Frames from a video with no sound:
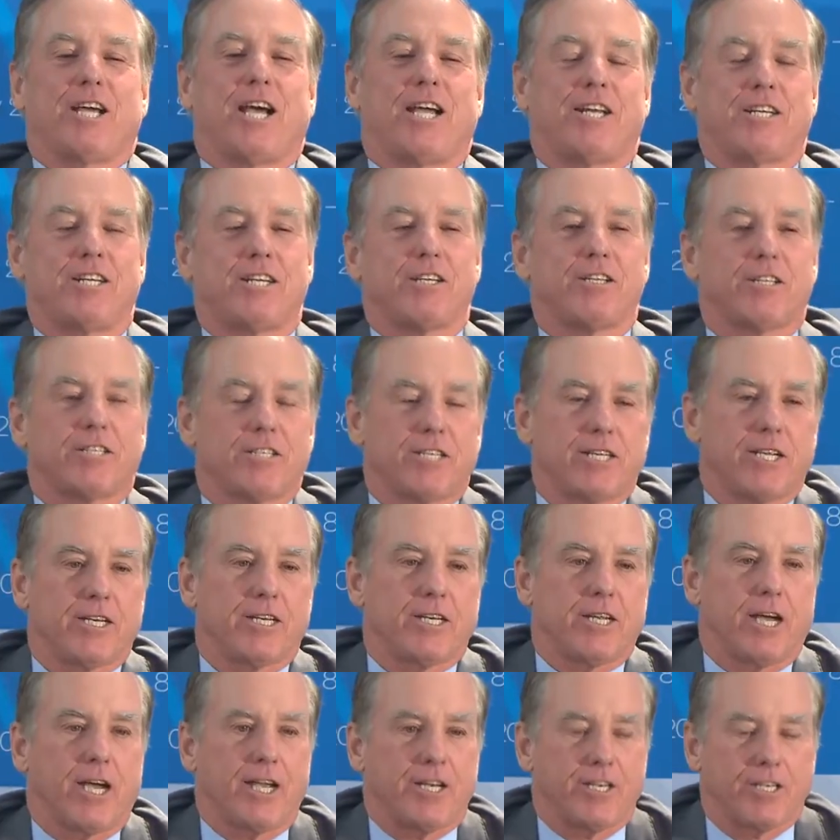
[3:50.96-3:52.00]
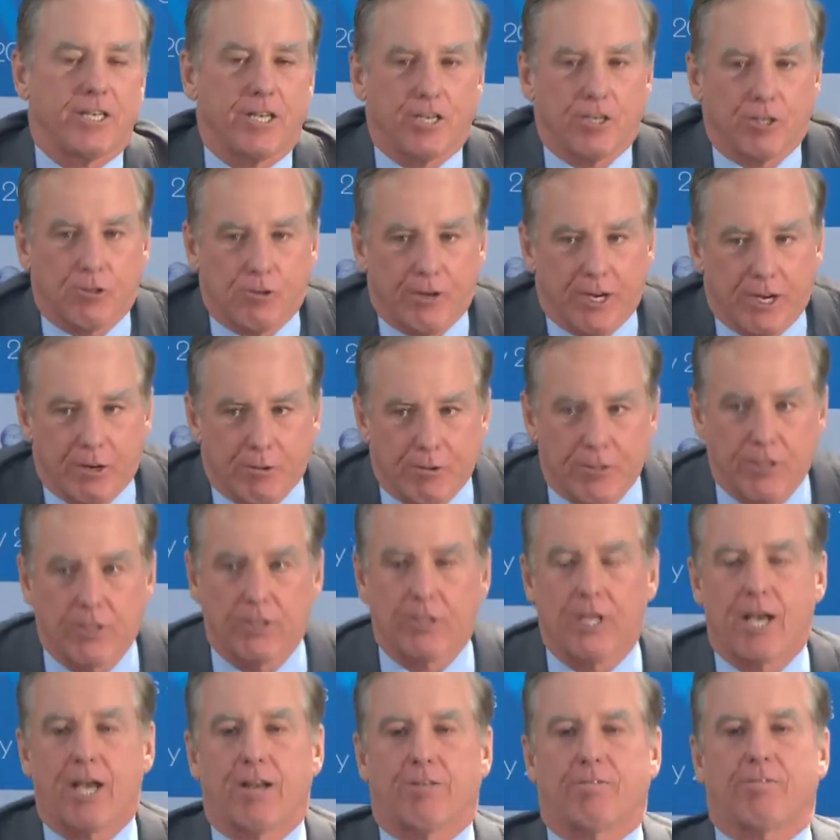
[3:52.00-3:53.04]
I did agree with a
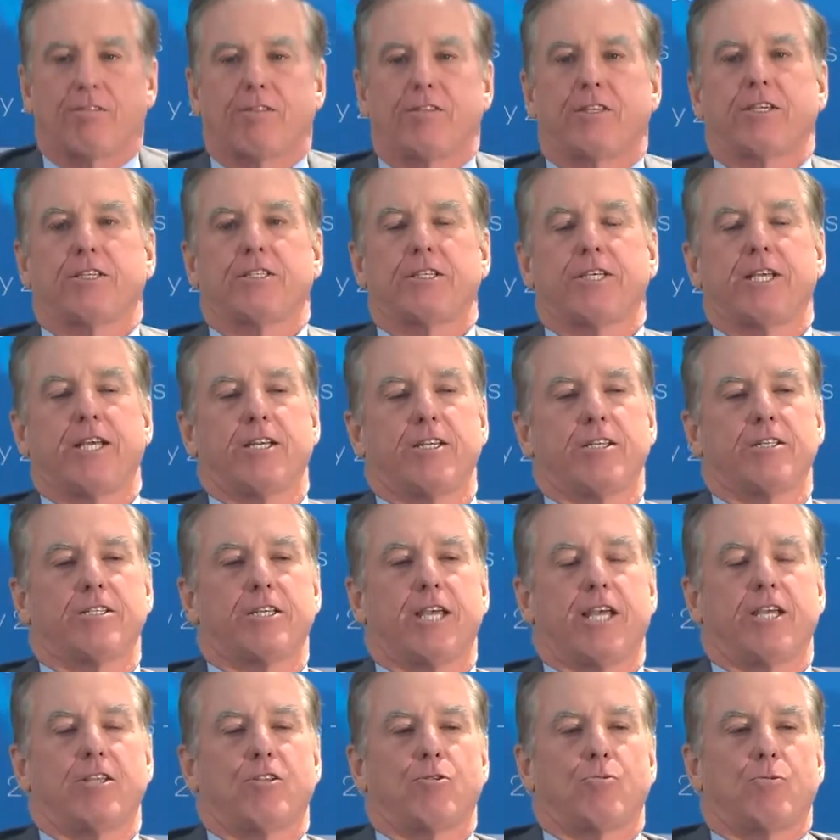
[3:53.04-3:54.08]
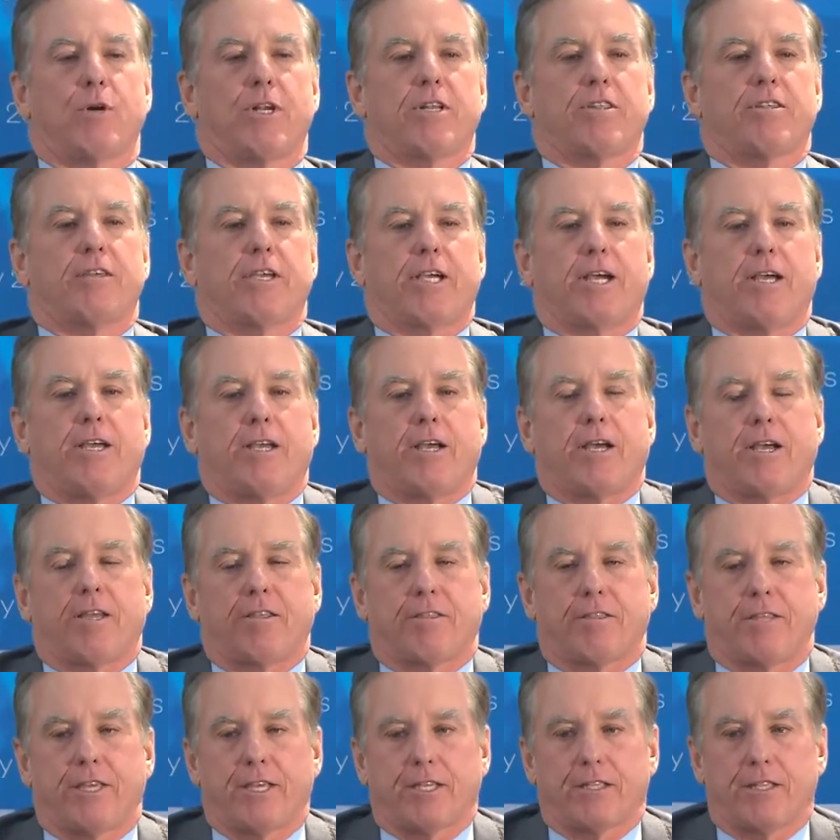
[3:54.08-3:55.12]
lot of the things he had to say. And the one thing I
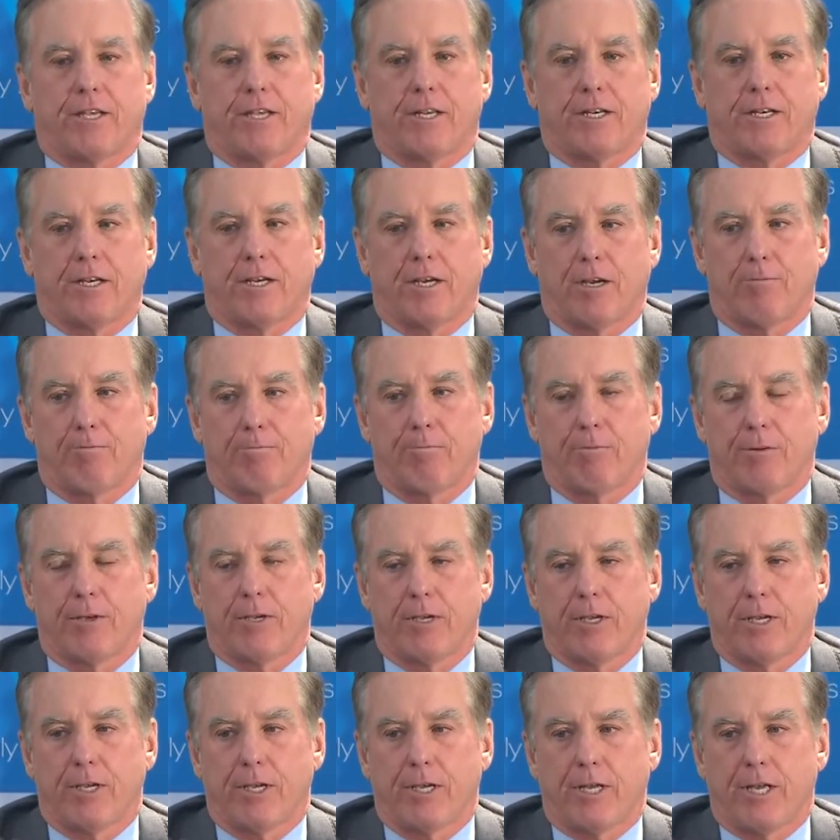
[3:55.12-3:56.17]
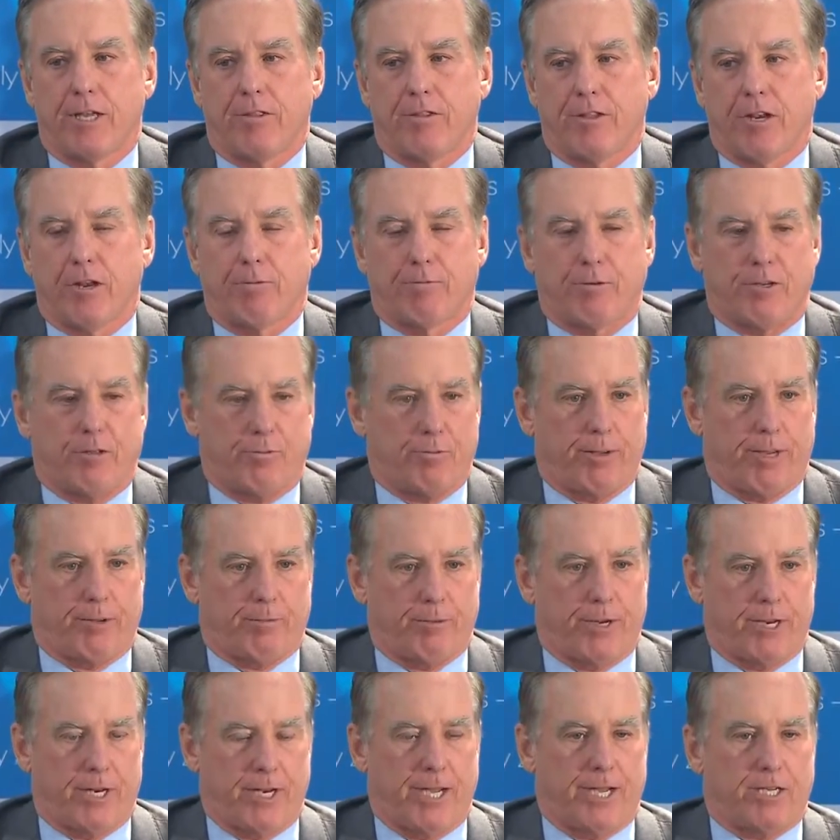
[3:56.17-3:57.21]
think that, and then I'm going to
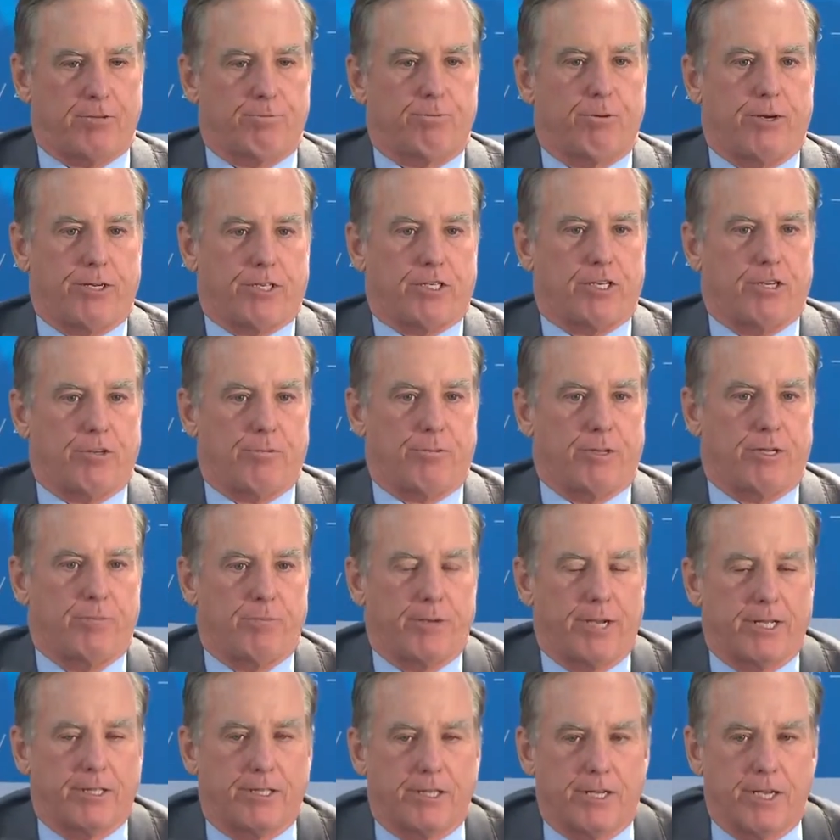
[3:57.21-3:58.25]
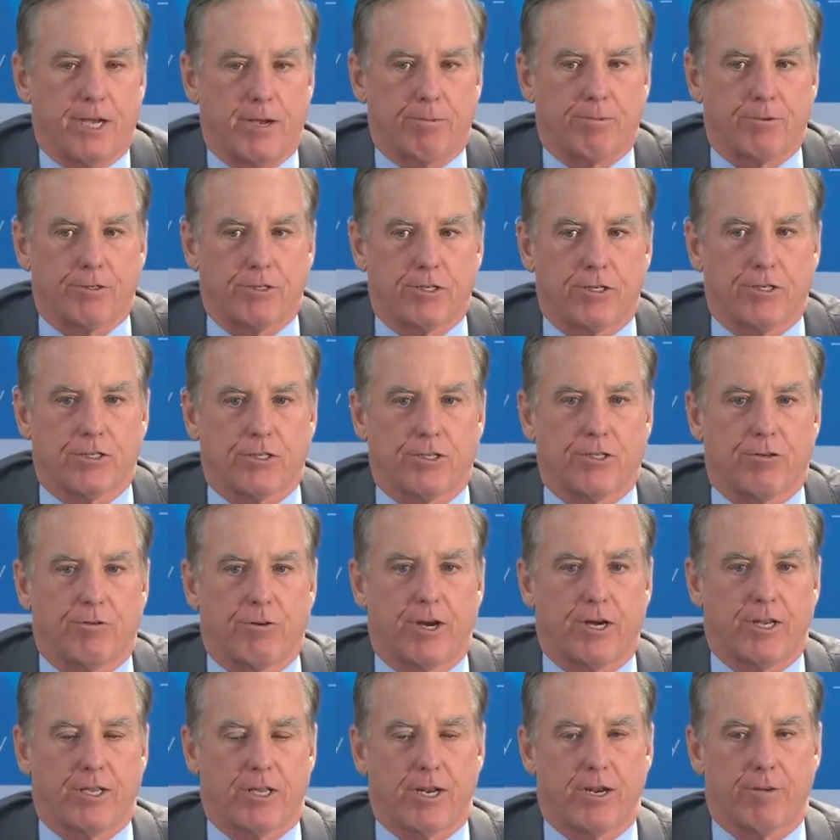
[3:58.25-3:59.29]
make my last point is going to be about the opposition,
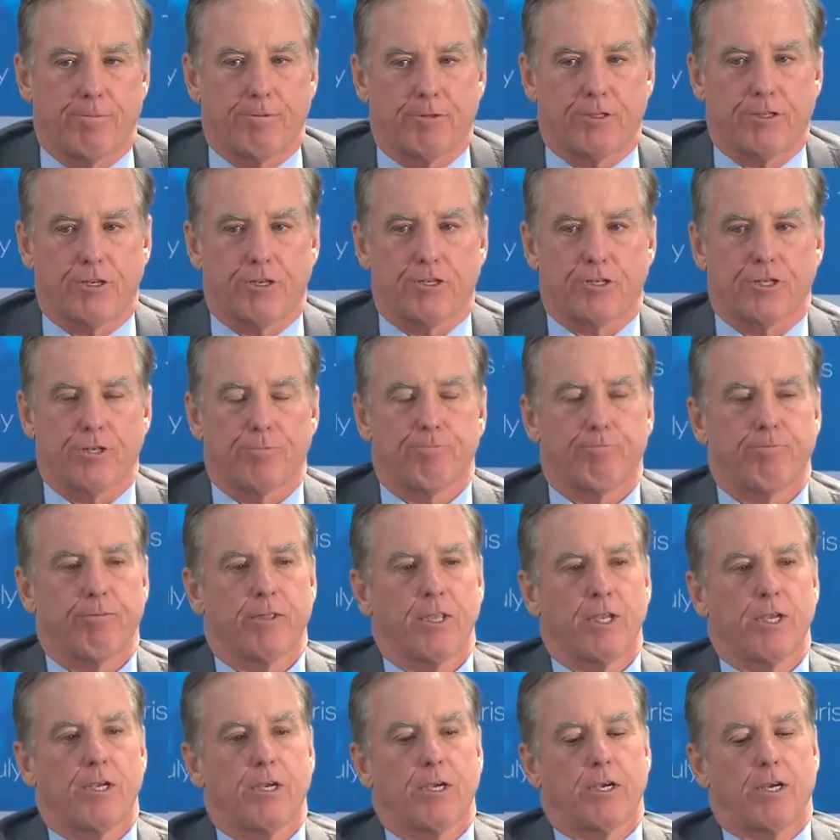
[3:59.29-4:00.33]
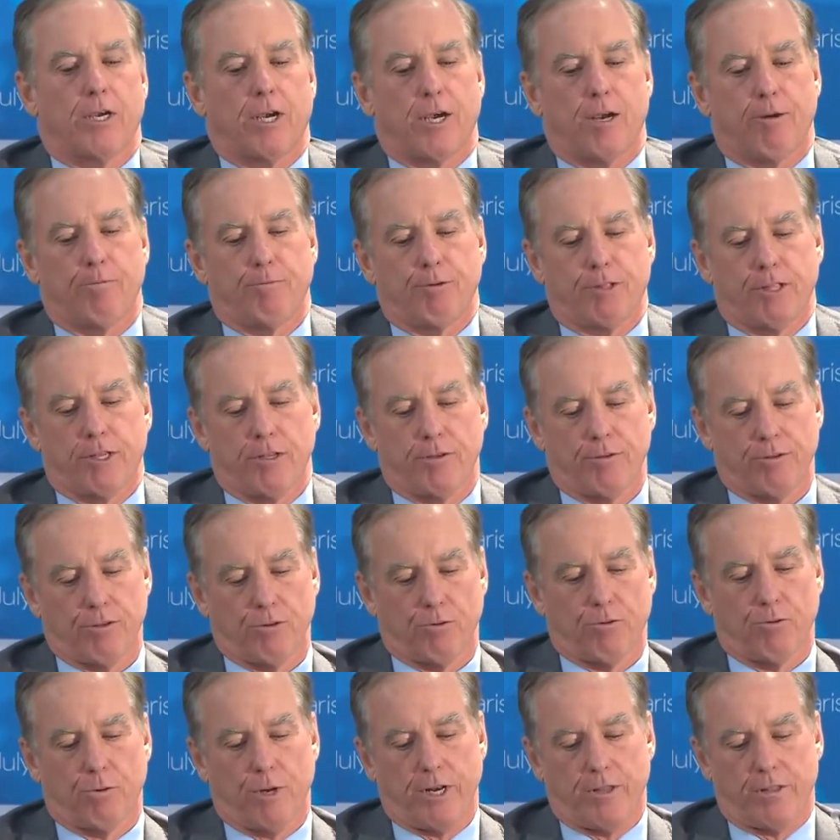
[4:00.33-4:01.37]
around the opposition. But the
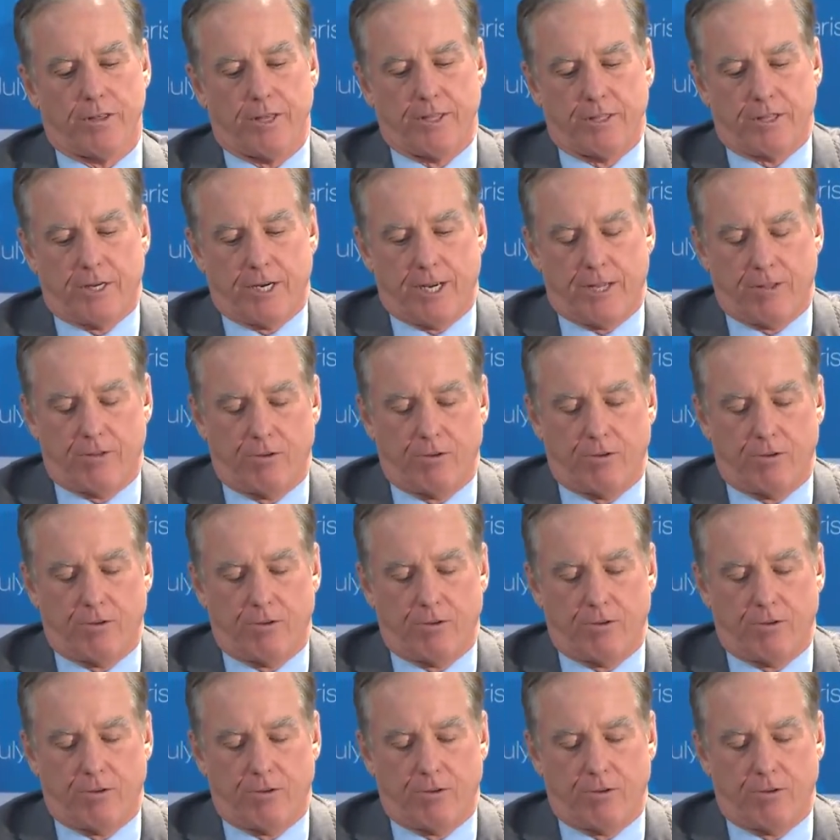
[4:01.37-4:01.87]
one thing that I